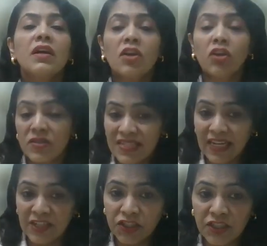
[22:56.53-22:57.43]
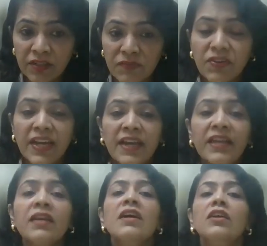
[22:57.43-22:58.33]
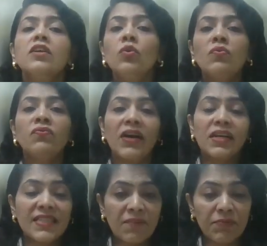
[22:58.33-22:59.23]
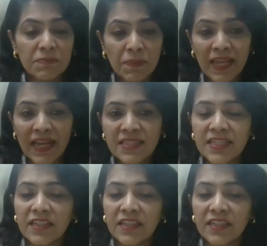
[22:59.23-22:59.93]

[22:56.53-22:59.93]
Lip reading: cross section where two files have been placed